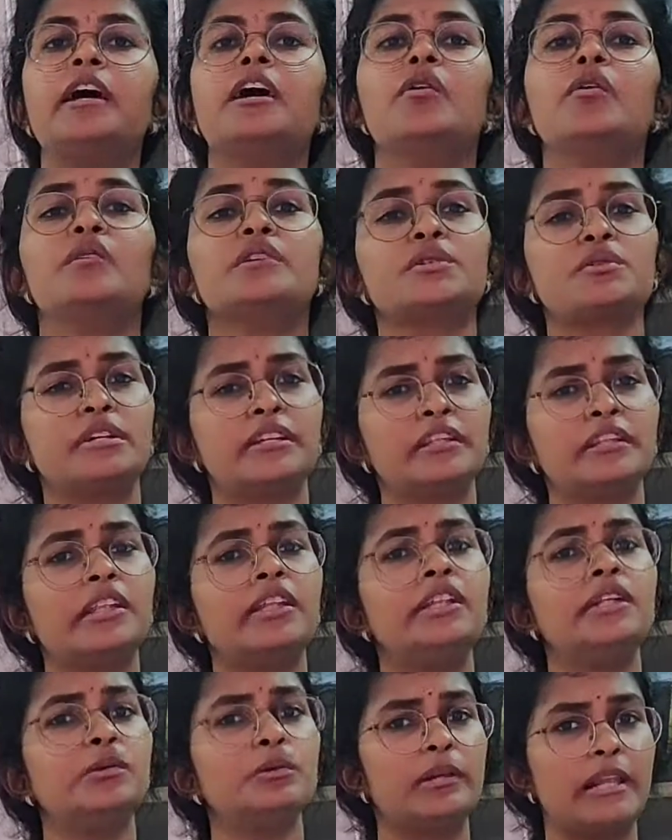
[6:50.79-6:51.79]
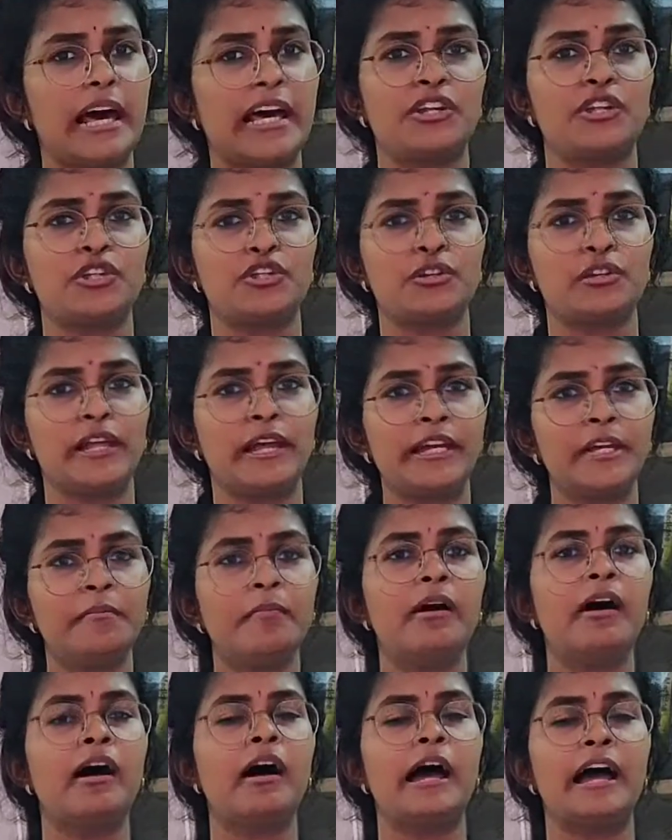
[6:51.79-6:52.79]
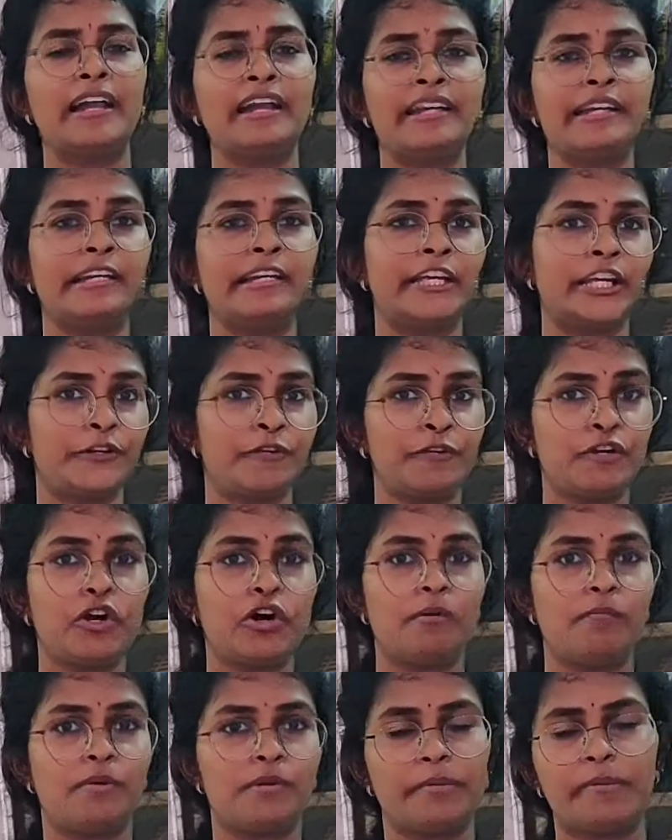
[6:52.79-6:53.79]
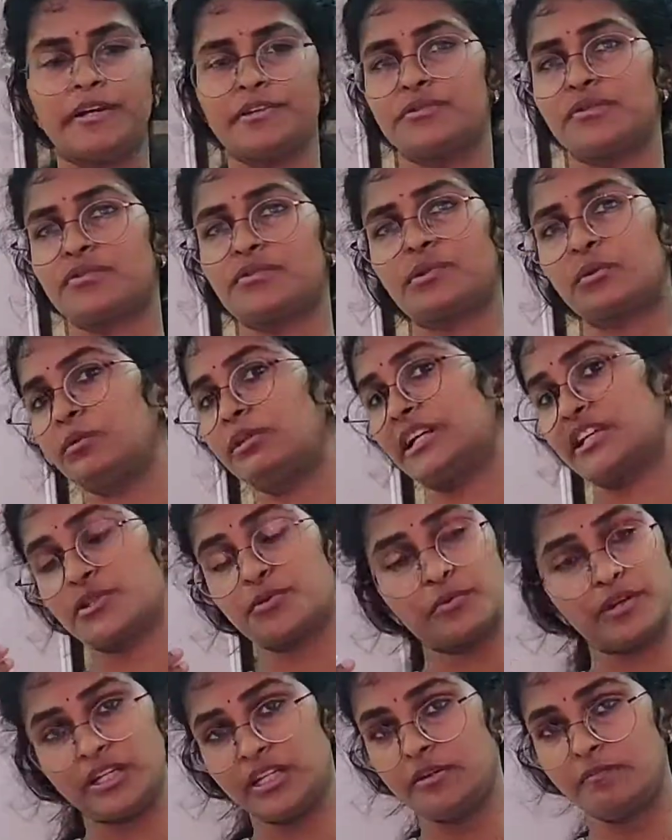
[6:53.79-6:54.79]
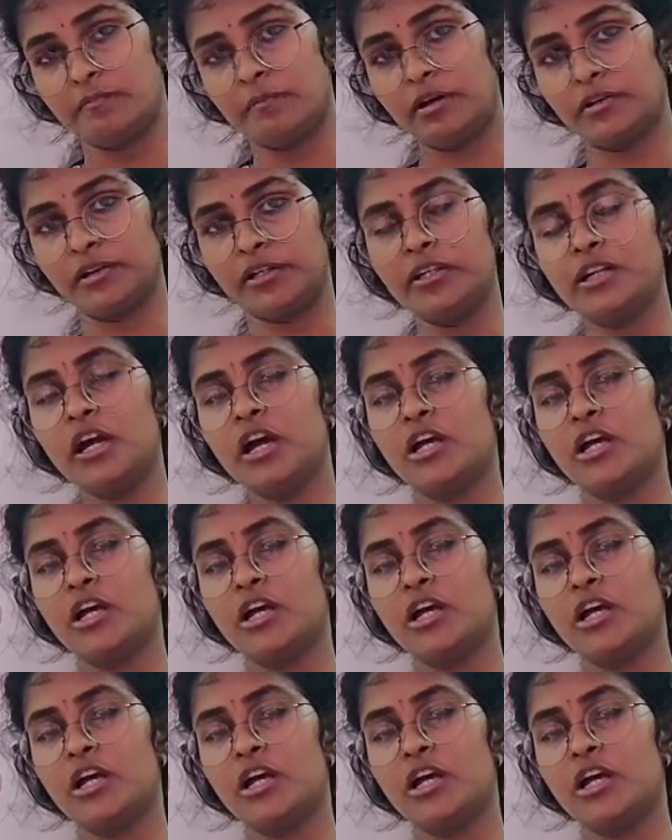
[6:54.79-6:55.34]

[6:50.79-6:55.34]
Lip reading: which can lead to laryngeal edema and an airway compromise. So that is very important.